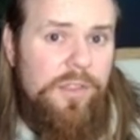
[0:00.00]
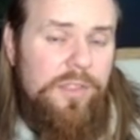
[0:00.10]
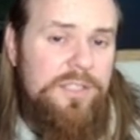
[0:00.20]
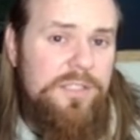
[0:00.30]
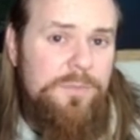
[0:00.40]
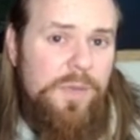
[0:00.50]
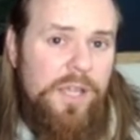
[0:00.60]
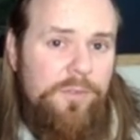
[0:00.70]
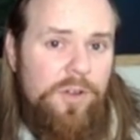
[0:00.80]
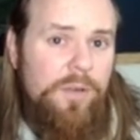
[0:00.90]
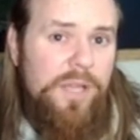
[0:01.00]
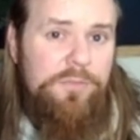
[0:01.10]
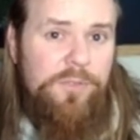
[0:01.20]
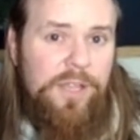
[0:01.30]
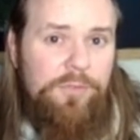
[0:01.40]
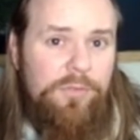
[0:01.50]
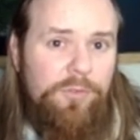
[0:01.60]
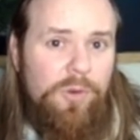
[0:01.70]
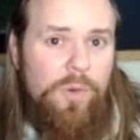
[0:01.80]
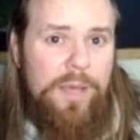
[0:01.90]
This is by far my favorite
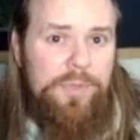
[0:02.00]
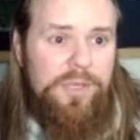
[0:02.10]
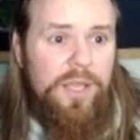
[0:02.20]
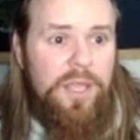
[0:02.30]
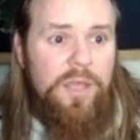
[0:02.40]
for a weapon.